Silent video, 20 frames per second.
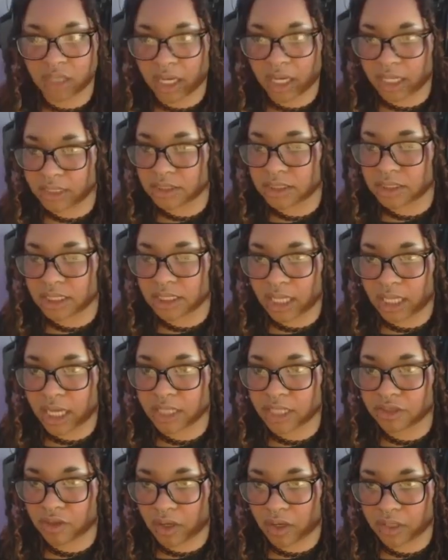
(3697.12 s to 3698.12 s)
I
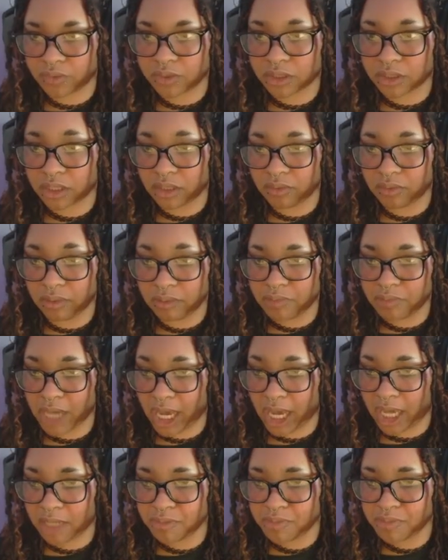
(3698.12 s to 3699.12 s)
thought it was gonna be
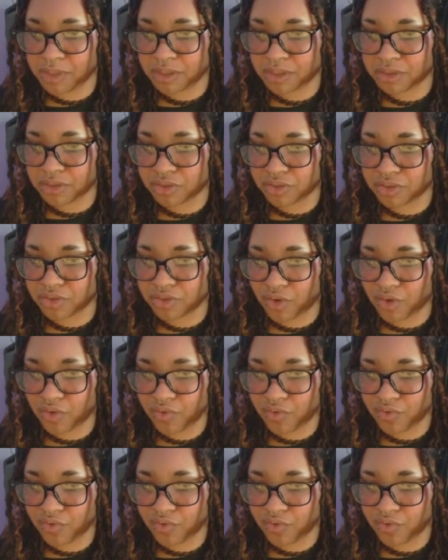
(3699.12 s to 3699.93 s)
bad, but so